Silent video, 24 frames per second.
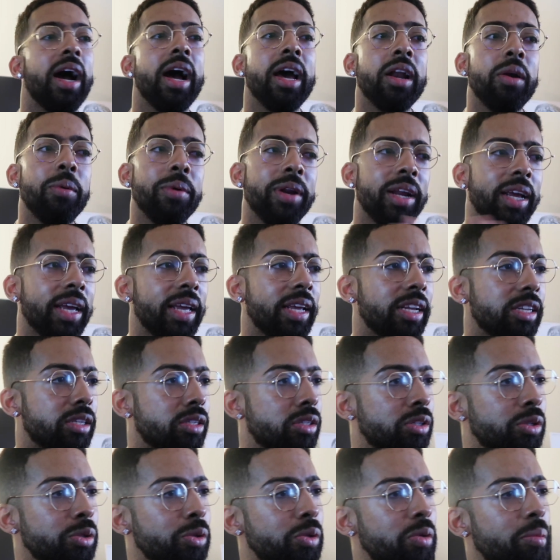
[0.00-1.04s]
don't want to get
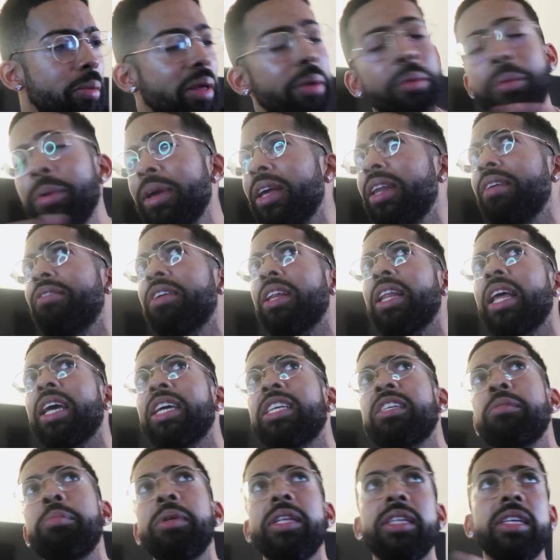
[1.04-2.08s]
too, maybe we can even
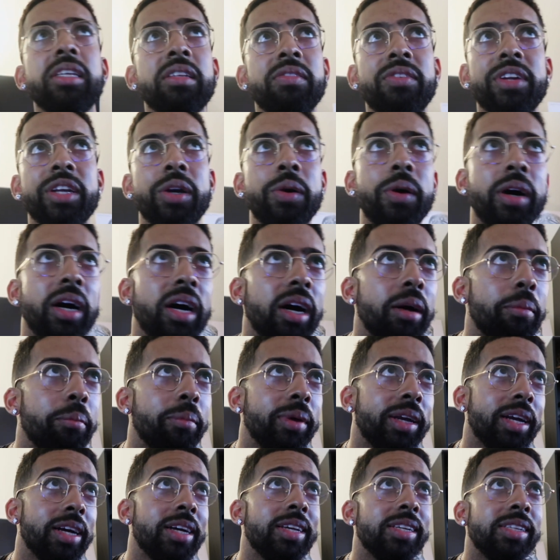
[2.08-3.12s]
split this video up
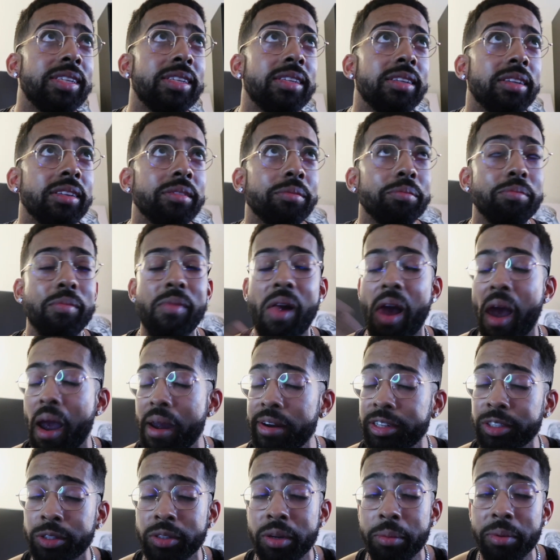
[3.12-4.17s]
because
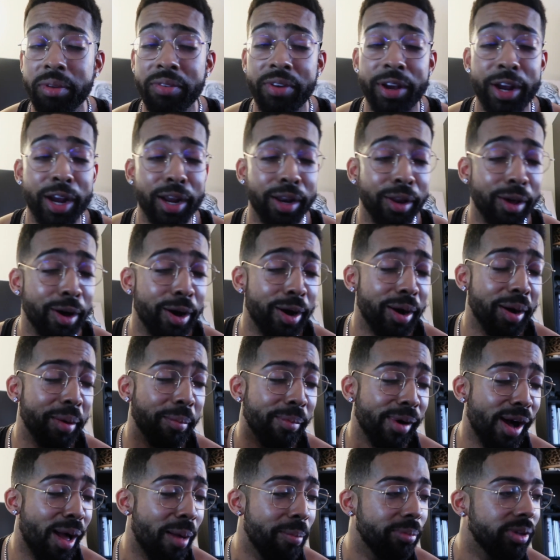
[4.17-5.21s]
it's going to be very long,
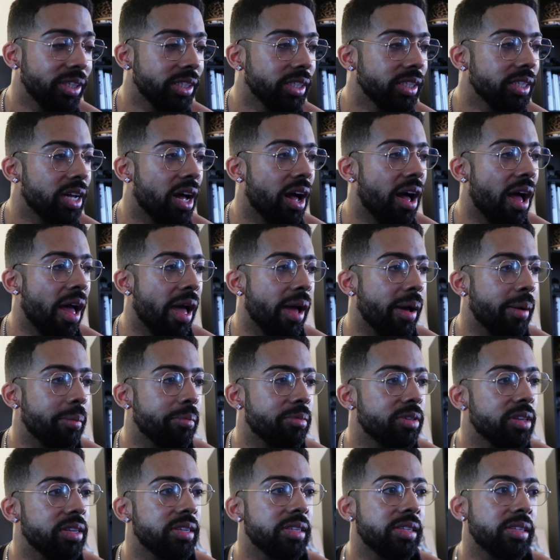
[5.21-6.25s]
but
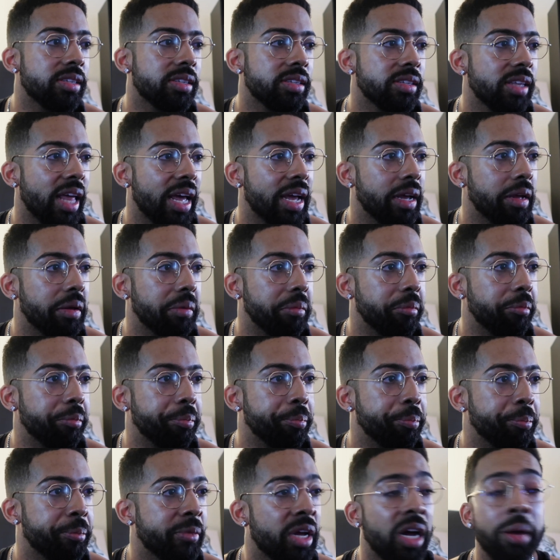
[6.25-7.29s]
just
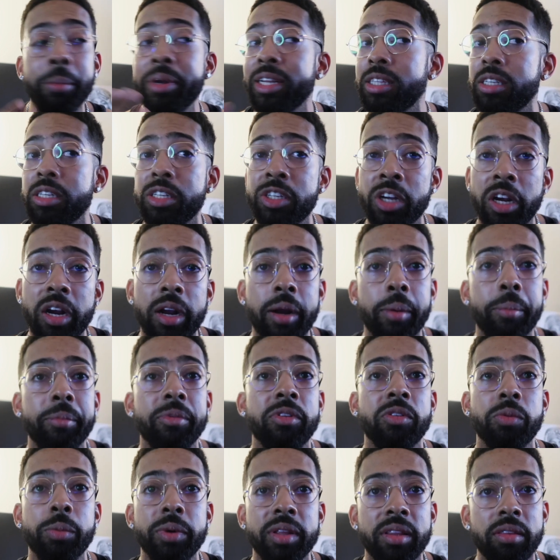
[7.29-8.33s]
coming to
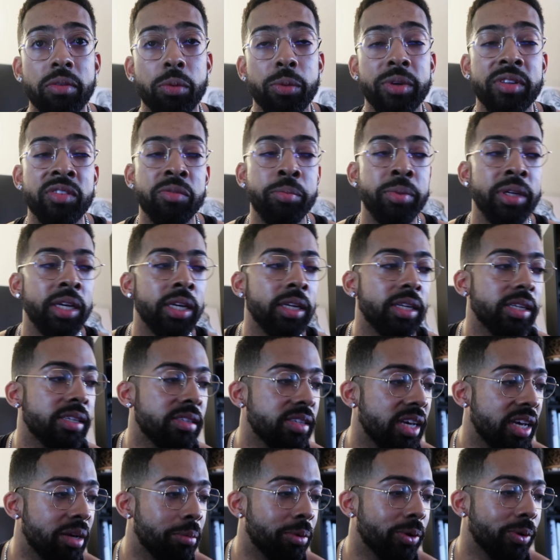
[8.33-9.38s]
terms with being
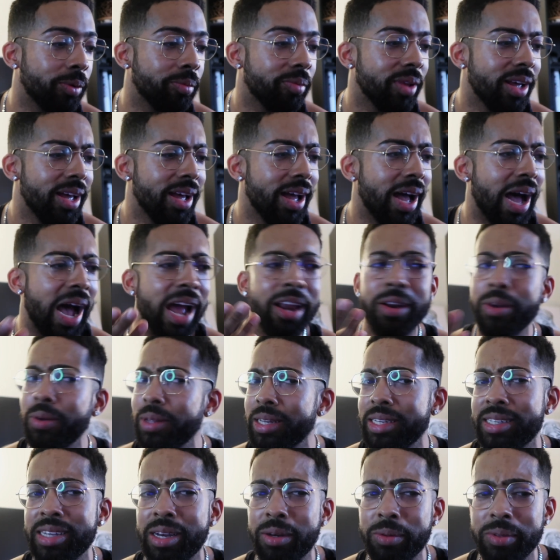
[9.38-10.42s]
disabled. I know
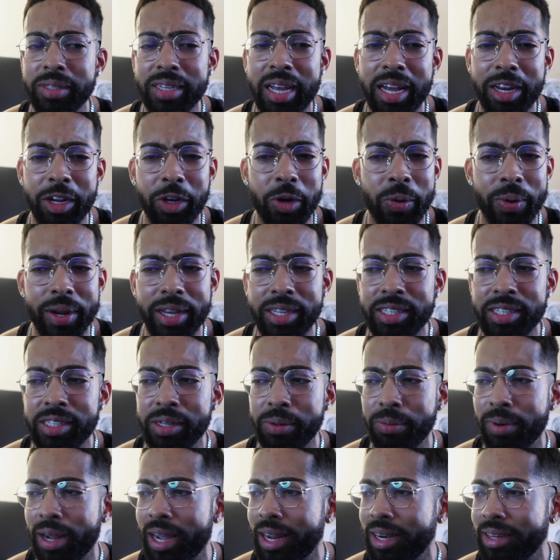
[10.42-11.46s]
it sounds kind of crazy,
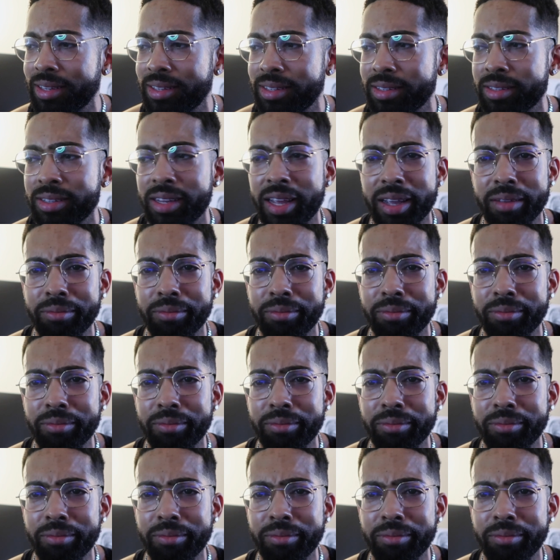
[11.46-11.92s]
right? It's just